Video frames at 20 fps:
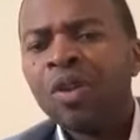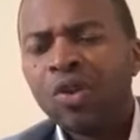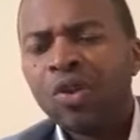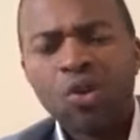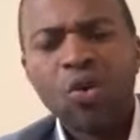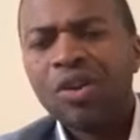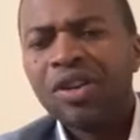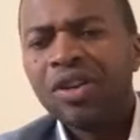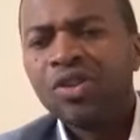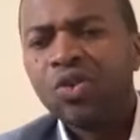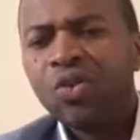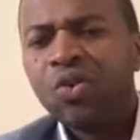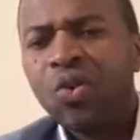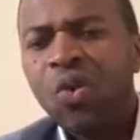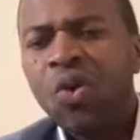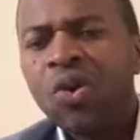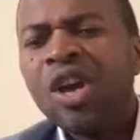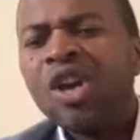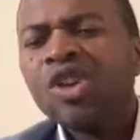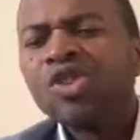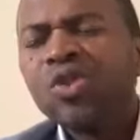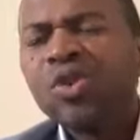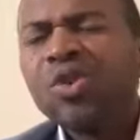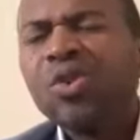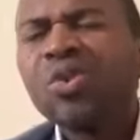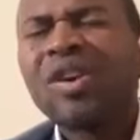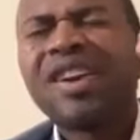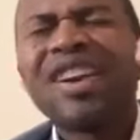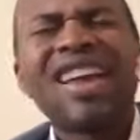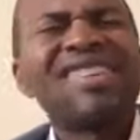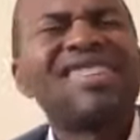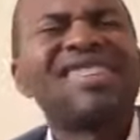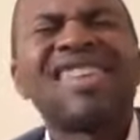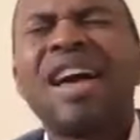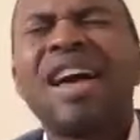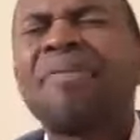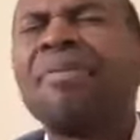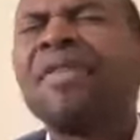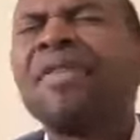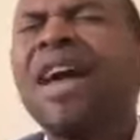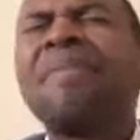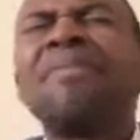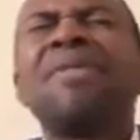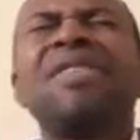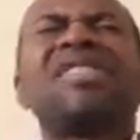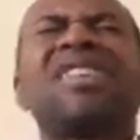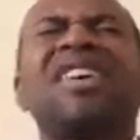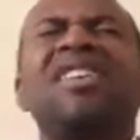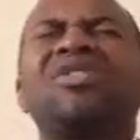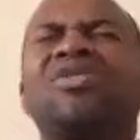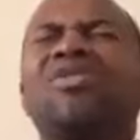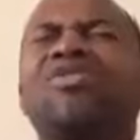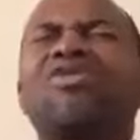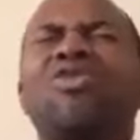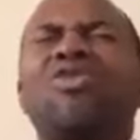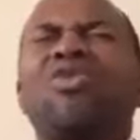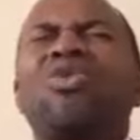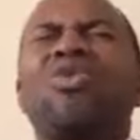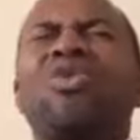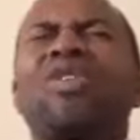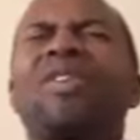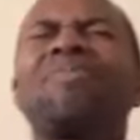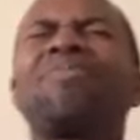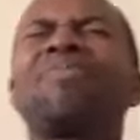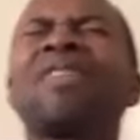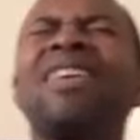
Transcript: Glory to God. So you rise up. I'm a child of glory.